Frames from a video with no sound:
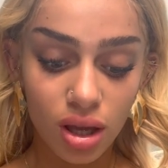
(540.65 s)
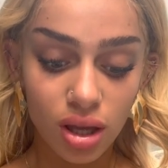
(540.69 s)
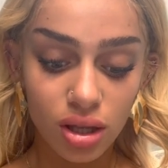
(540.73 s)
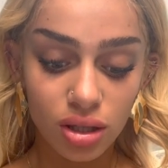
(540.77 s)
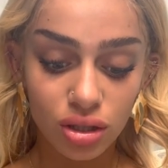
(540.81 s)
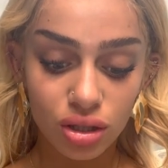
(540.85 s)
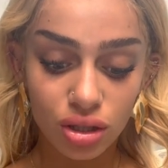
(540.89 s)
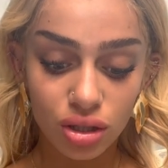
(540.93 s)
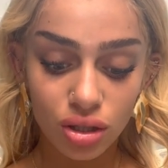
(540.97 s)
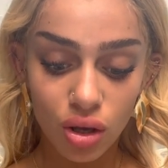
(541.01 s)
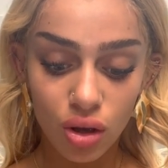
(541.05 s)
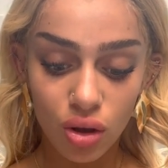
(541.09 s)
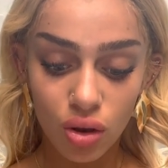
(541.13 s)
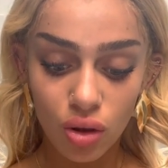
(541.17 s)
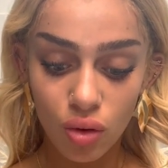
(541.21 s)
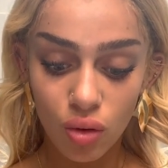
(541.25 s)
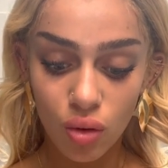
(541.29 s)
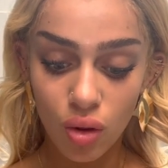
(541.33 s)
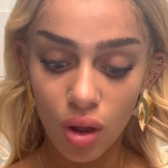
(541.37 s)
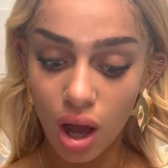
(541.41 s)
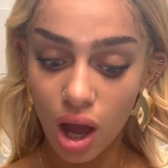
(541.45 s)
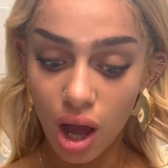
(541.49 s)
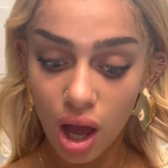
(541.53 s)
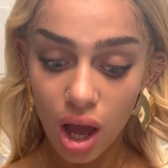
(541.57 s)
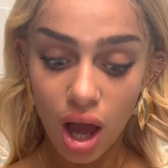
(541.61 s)

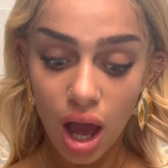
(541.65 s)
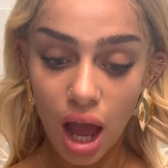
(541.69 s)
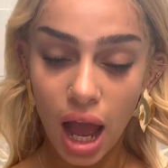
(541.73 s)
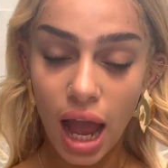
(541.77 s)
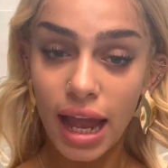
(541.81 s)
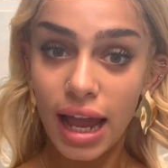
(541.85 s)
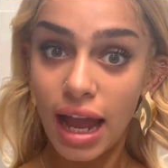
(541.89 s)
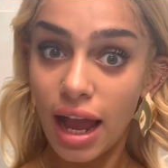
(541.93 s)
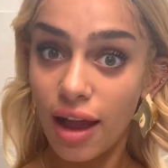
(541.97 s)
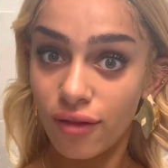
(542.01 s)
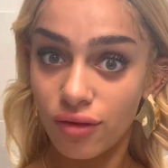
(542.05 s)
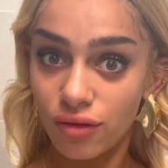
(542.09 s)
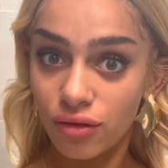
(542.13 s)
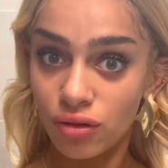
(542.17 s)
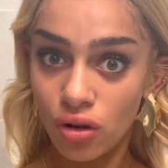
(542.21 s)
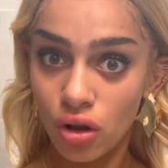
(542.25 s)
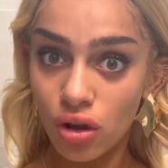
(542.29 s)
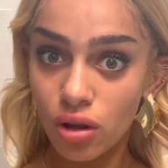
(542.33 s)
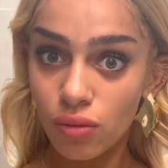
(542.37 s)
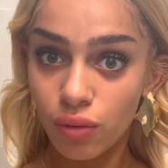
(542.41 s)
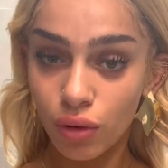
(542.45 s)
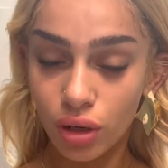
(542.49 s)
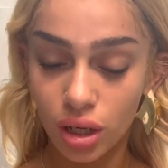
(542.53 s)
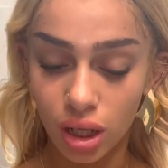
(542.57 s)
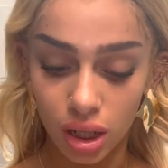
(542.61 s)
so I have no
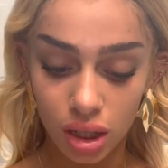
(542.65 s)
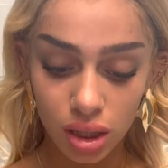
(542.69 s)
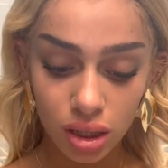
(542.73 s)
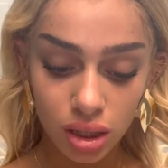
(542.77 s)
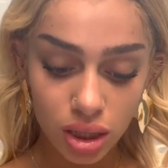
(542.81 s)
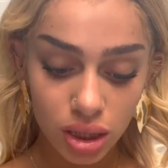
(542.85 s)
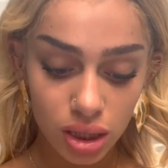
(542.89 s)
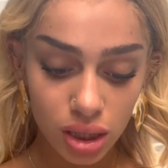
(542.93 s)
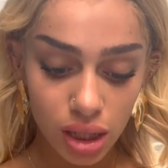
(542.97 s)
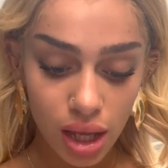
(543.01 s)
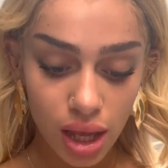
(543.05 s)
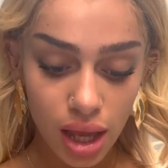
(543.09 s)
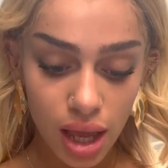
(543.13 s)
products